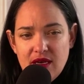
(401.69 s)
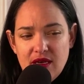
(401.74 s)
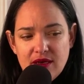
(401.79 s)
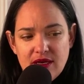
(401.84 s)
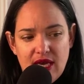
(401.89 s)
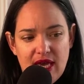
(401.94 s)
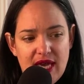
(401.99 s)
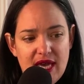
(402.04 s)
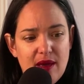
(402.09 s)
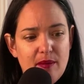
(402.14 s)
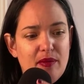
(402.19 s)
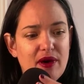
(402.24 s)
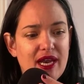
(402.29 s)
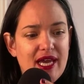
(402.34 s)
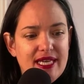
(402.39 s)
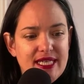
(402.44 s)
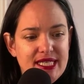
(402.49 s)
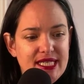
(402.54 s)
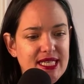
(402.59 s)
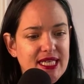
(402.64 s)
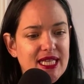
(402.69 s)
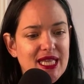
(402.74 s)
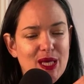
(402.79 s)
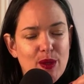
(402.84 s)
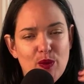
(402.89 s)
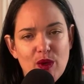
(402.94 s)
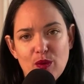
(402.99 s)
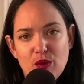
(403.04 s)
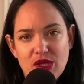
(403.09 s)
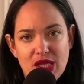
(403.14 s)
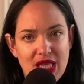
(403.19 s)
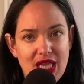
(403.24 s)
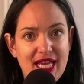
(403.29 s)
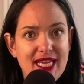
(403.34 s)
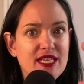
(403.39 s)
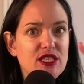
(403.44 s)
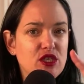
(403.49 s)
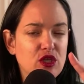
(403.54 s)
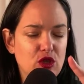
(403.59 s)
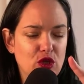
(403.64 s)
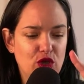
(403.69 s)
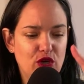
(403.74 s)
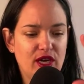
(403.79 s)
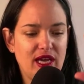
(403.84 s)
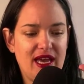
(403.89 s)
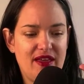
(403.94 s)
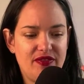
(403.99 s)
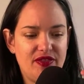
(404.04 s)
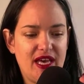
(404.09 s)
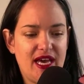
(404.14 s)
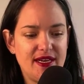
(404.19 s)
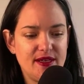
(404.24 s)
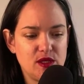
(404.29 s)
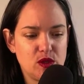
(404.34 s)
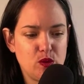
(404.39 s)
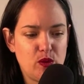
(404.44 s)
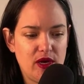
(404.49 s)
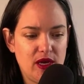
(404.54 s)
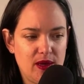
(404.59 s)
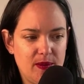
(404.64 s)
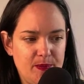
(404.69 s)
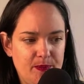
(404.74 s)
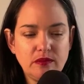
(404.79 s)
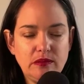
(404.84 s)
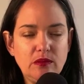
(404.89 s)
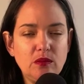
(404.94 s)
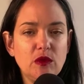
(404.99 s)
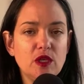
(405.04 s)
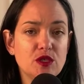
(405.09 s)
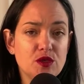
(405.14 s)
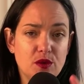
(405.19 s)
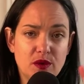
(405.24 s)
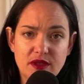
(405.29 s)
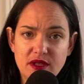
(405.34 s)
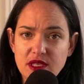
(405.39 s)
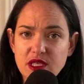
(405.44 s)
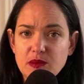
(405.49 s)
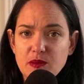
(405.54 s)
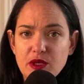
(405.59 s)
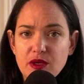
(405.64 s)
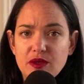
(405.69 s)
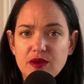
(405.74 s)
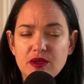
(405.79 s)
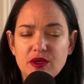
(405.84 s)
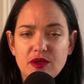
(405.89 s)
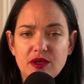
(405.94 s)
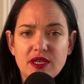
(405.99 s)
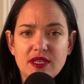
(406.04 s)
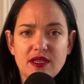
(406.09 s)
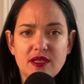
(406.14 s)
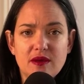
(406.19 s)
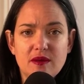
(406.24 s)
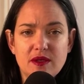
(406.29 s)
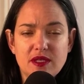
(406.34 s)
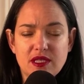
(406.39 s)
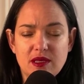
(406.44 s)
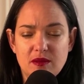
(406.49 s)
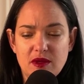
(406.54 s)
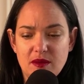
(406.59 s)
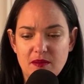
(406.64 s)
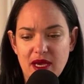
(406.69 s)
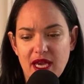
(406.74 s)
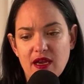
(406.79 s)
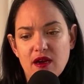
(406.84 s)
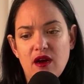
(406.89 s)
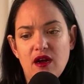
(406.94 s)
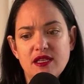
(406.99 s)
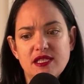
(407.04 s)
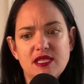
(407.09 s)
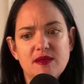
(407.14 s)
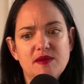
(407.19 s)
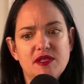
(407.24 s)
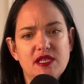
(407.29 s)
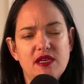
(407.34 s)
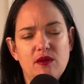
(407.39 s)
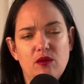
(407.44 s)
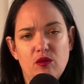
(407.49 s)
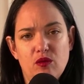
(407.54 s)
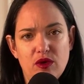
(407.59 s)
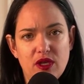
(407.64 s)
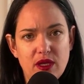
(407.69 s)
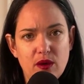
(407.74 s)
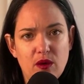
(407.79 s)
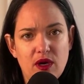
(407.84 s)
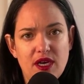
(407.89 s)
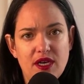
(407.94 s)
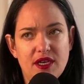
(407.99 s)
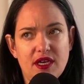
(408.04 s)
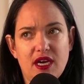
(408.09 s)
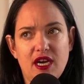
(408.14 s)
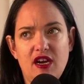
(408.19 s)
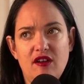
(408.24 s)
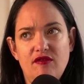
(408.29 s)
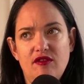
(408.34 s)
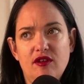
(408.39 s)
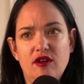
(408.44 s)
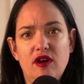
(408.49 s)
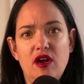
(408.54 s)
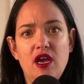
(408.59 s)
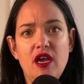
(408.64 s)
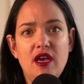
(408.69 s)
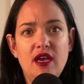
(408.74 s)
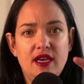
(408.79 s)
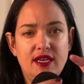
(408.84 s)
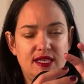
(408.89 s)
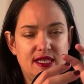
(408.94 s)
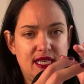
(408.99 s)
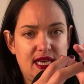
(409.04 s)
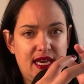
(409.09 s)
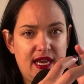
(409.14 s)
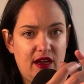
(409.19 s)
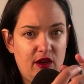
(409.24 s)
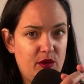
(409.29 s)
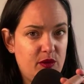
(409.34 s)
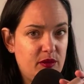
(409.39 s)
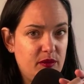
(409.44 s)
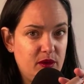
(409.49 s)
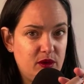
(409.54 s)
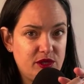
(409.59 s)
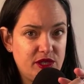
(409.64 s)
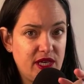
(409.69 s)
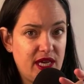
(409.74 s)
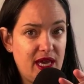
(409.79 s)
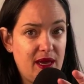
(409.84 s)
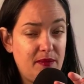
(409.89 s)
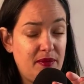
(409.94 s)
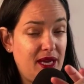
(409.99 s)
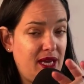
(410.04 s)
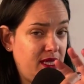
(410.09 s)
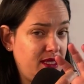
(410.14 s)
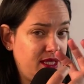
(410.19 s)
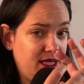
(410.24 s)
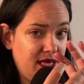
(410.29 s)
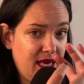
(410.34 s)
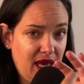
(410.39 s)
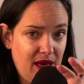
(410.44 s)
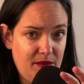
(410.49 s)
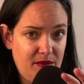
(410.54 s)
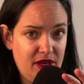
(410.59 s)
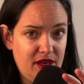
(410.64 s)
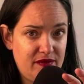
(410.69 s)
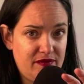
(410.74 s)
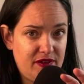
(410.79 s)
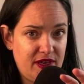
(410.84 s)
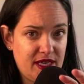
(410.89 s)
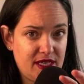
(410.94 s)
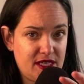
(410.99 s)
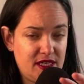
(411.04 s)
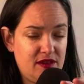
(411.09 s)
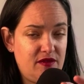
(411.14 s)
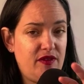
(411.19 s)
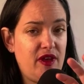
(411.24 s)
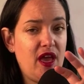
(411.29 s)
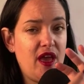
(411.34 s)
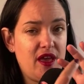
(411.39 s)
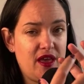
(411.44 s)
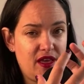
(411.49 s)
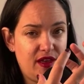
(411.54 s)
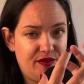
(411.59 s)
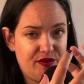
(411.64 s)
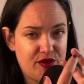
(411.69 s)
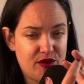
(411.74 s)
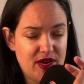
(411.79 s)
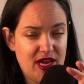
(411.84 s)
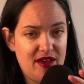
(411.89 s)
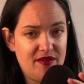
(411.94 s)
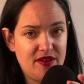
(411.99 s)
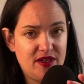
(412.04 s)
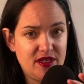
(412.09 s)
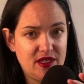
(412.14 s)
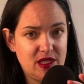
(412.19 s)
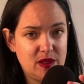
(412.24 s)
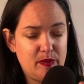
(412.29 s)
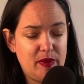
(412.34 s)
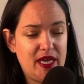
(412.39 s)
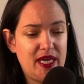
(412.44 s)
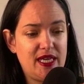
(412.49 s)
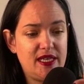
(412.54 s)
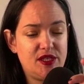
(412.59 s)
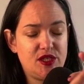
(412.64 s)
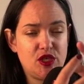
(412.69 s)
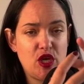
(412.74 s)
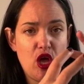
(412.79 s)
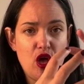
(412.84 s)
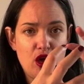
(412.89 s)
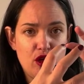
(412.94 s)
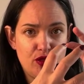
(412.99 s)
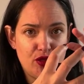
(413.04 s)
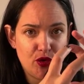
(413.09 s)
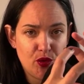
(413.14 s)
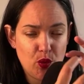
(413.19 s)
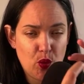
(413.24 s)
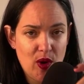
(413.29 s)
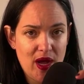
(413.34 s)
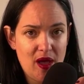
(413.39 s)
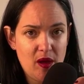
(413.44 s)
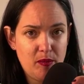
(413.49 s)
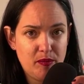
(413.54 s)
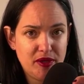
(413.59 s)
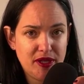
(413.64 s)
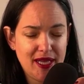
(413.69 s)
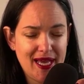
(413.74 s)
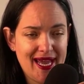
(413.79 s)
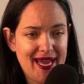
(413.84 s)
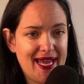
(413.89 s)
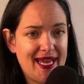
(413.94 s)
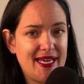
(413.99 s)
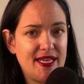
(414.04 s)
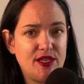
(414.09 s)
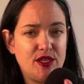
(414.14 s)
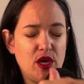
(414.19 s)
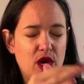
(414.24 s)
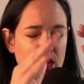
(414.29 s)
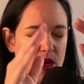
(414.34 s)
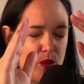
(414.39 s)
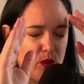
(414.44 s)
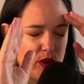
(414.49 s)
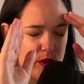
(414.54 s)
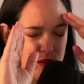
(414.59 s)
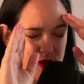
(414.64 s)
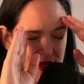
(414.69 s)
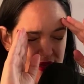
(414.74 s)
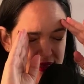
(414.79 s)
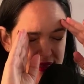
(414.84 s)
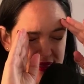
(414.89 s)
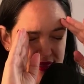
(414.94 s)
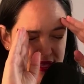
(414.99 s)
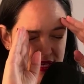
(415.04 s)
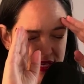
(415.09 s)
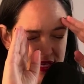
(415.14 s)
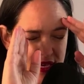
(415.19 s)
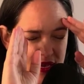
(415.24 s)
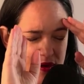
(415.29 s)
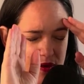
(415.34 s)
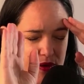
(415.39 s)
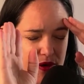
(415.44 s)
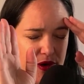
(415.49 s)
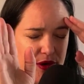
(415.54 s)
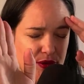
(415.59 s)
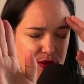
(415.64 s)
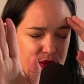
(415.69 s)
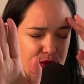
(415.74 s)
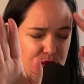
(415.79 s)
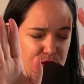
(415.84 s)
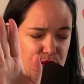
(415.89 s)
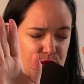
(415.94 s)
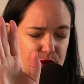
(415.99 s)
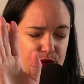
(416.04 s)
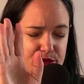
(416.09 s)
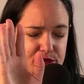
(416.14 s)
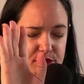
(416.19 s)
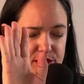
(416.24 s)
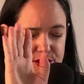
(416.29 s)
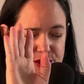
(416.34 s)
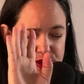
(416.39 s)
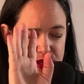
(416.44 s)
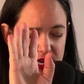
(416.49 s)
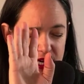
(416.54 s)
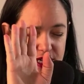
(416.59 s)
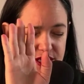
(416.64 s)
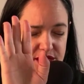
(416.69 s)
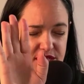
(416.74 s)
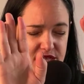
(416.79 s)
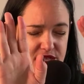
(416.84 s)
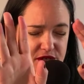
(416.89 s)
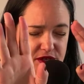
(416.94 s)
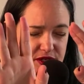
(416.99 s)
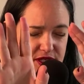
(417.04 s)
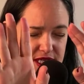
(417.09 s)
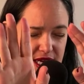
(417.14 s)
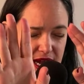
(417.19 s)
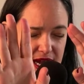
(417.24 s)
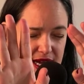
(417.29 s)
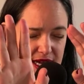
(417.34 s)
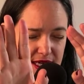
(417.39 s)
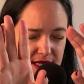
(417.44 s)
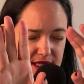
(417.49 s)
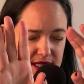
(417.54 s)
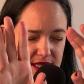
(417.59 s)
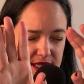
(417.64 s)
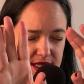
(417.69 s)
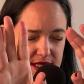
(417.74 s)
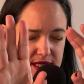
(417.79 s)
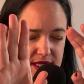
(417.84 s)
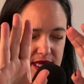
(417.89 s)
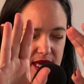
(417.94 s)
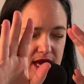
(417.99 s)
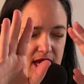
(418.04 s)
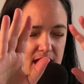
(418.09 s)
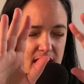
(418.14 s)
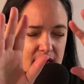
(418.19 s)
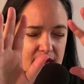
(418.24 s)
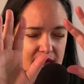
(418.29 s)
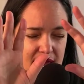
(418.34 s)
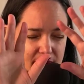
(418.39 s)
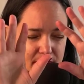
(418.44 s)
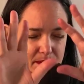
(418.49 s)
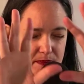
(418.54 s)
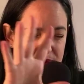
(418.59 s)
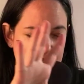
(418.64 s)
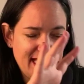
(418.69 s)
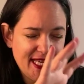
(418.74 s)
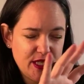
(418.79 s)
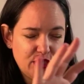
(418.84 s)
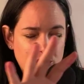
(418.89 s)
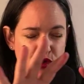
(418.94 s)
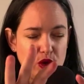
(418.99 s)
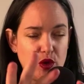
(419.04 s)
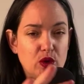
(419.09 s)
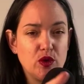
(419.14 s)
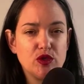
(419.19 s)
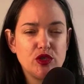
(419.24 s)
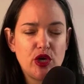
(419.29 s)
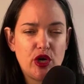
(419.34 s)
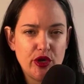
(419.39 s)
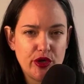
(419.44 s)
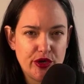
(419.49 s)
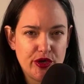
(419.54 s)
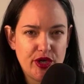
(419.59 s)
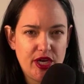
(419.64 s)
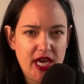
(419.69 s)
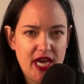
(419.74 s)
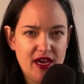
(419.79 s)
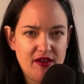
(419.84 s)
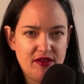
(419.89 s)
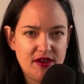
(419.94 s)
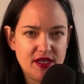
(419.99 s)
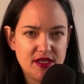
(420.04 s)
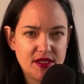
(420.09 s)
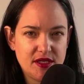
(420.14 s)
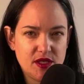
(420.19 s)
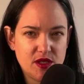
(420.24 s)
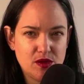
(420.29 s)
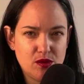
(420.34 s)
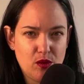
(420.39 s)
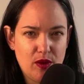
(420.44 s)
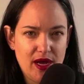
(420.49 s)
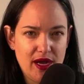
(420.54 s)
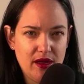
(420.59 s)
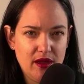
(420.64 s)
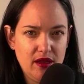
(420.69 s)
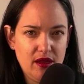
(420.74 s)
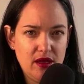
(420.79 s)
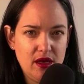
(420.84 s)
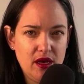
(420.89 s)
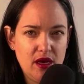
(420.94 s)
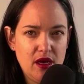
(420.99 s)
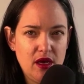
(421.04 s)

Okay? But ideally we would like to look at that as well. So in this unit, some of the main concepts I really wanted to cover is that health promotion campaigns can be effective if they're evidence-based, they're well-planned, we really think out our goals, our strategies, our tactics, and base those on good evidence as well.